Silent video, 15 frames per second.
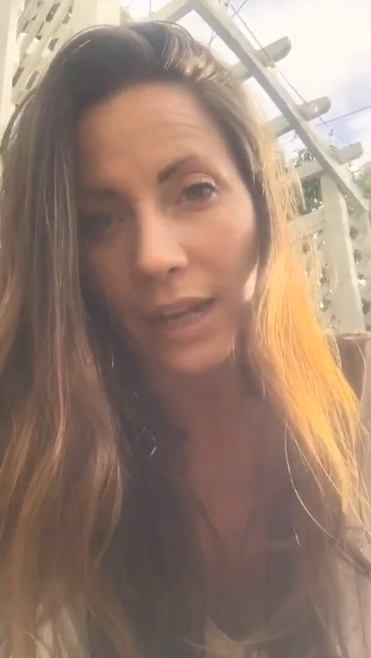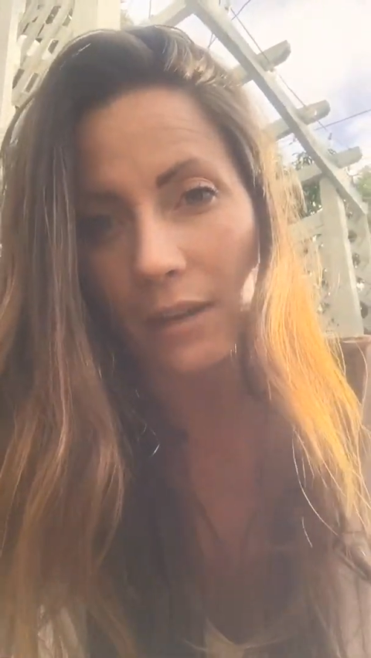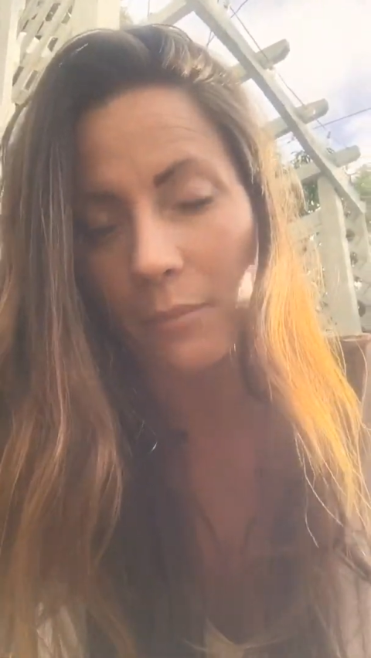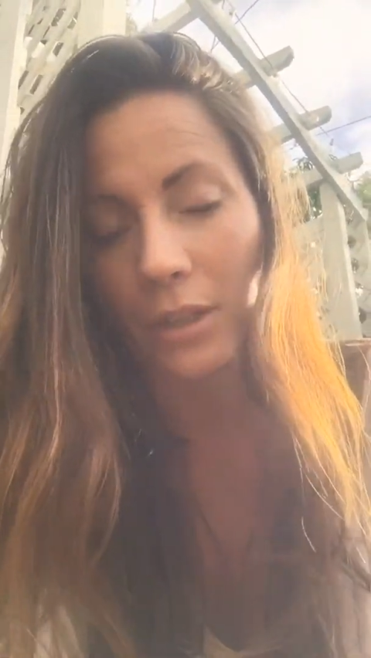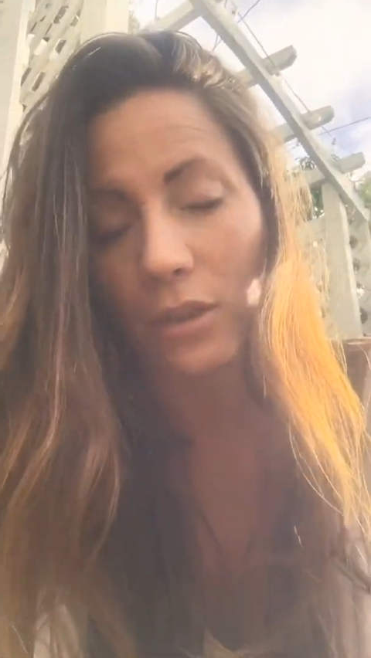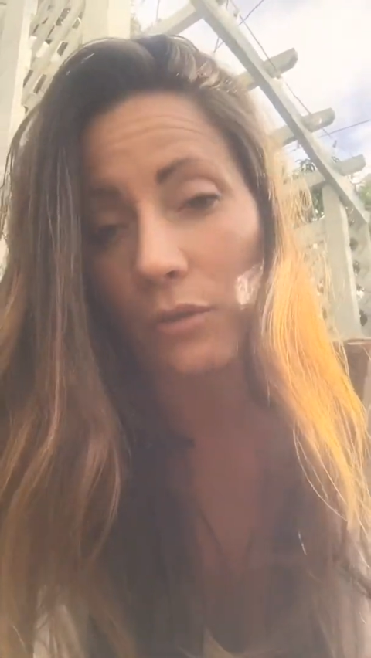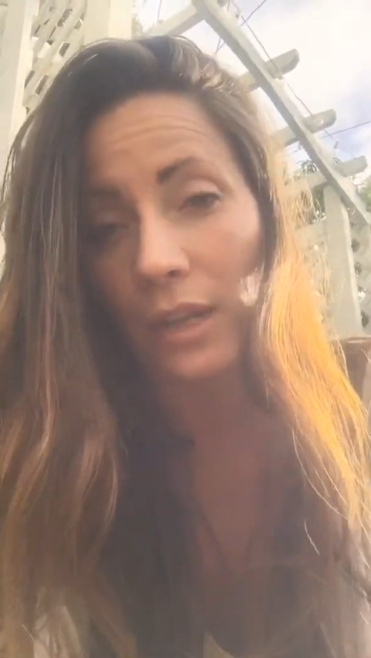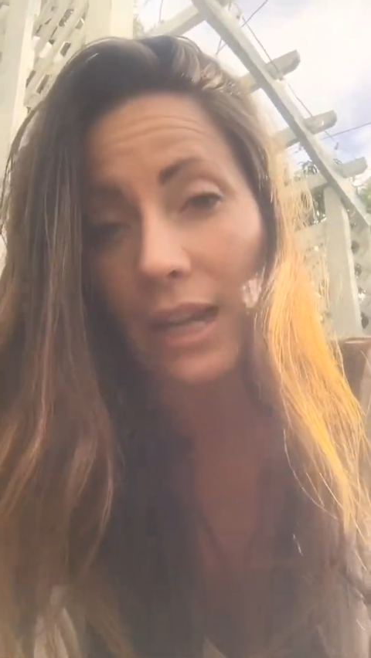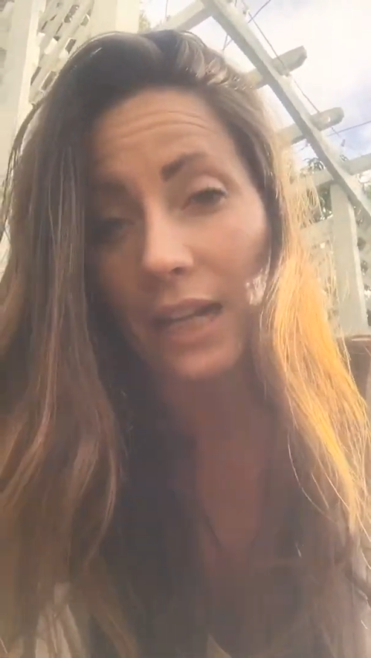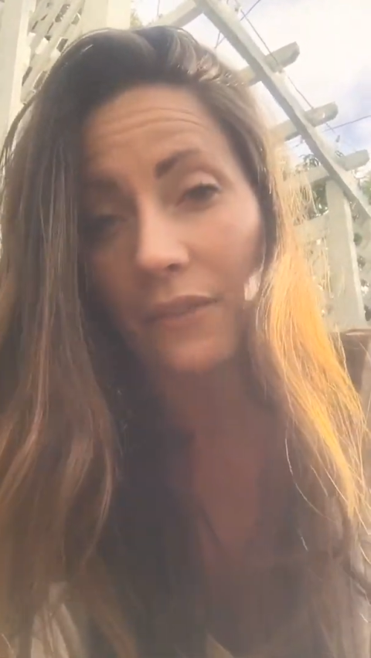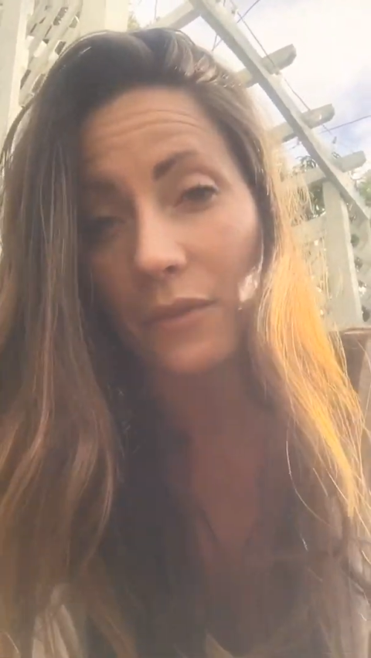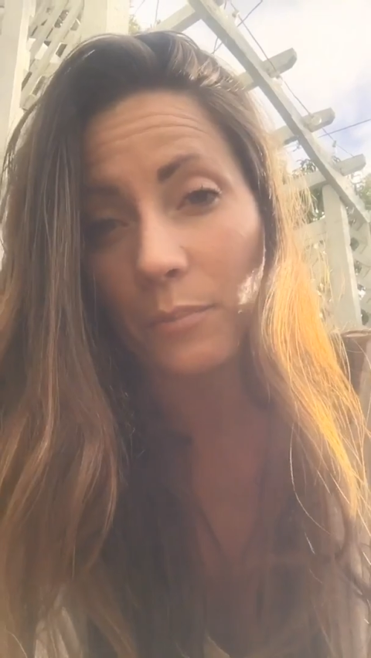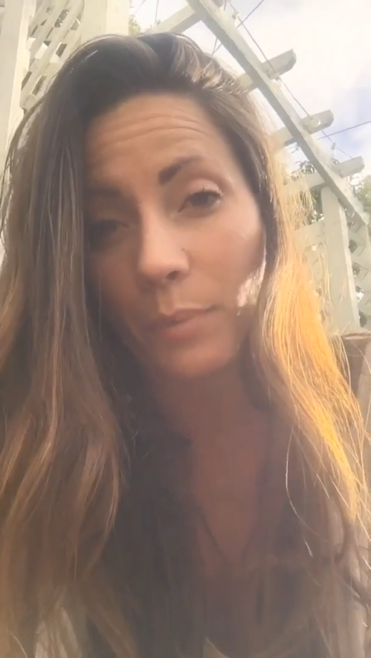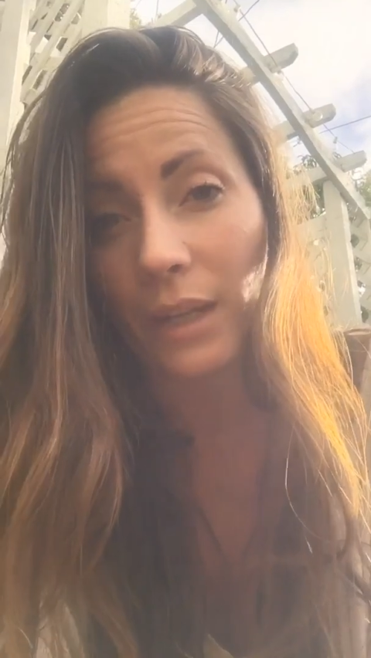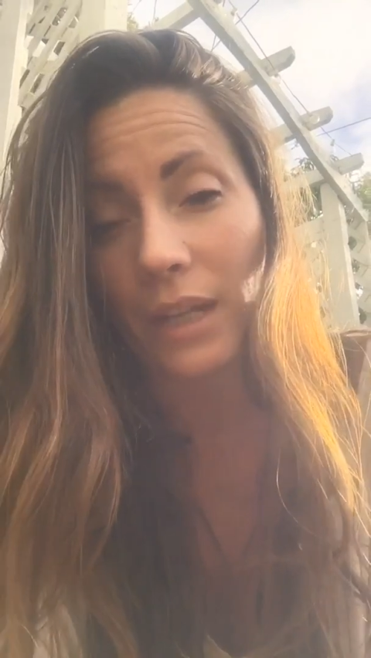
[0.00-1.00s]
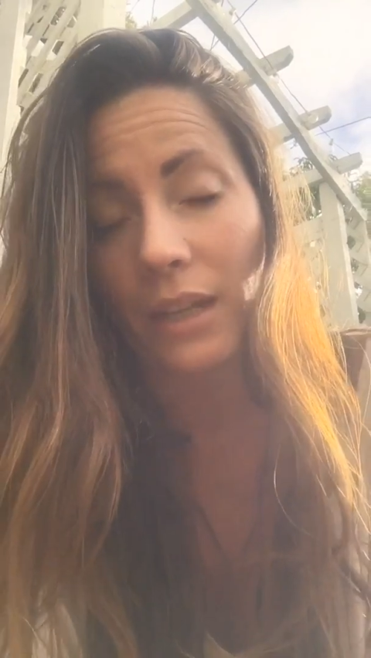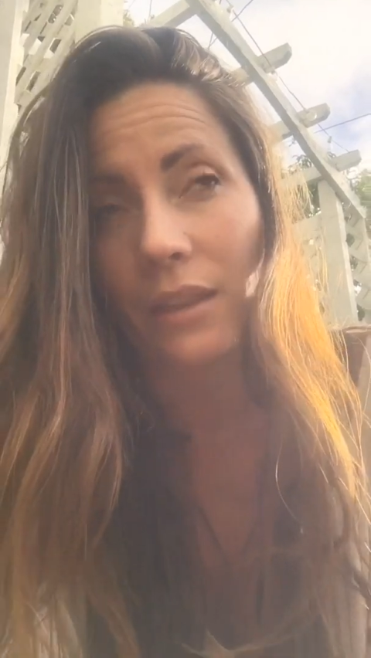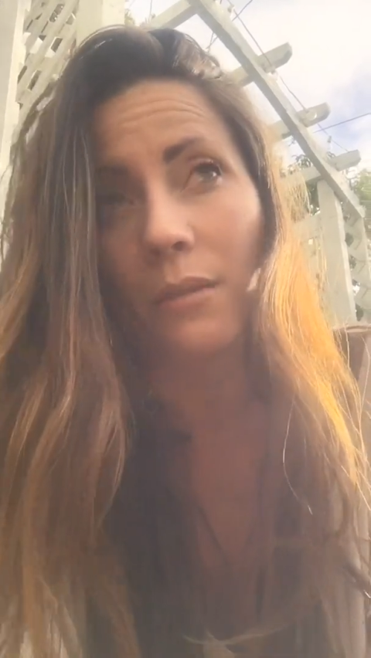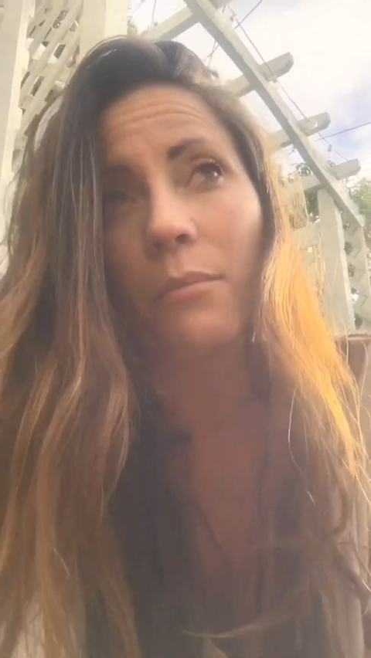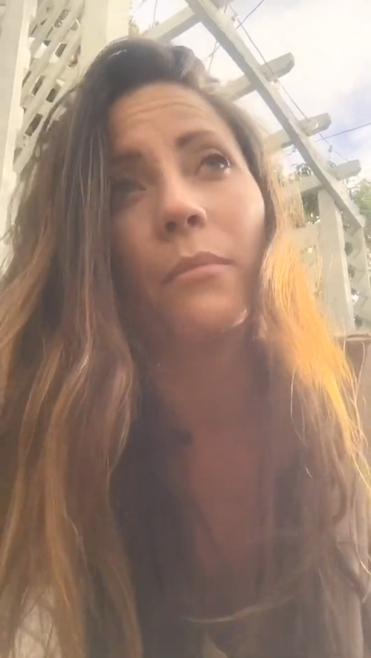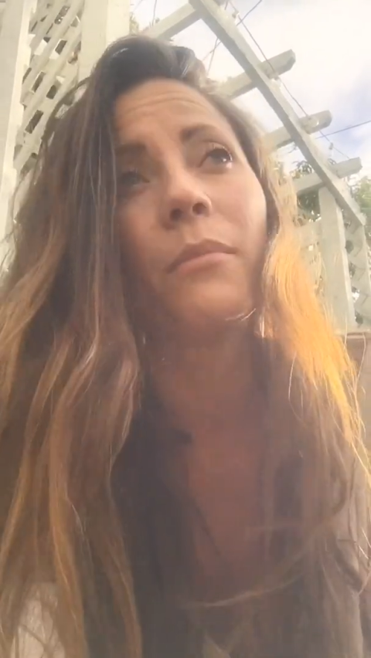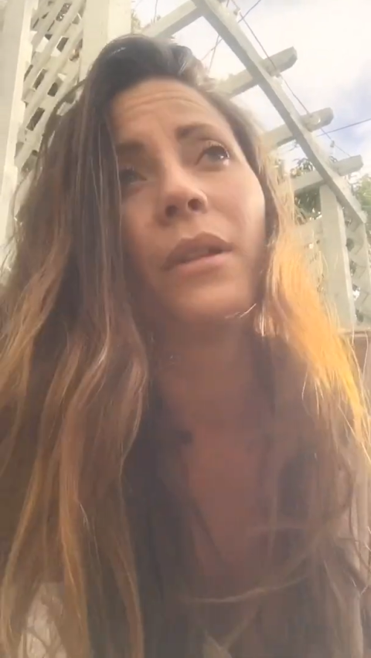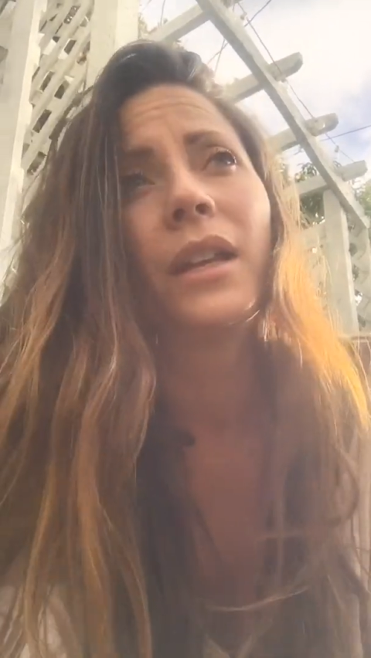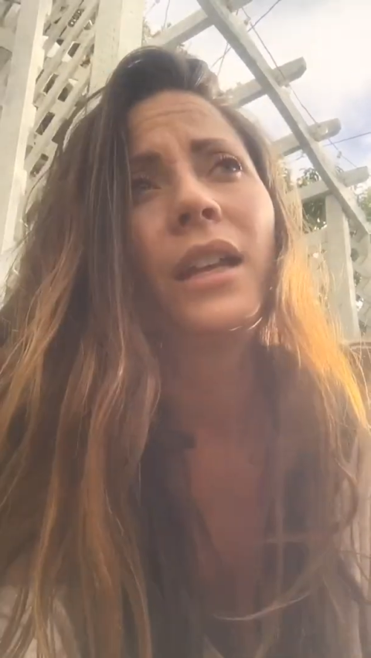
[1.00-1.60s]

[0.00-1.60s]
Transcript: I mean, you can't even pick them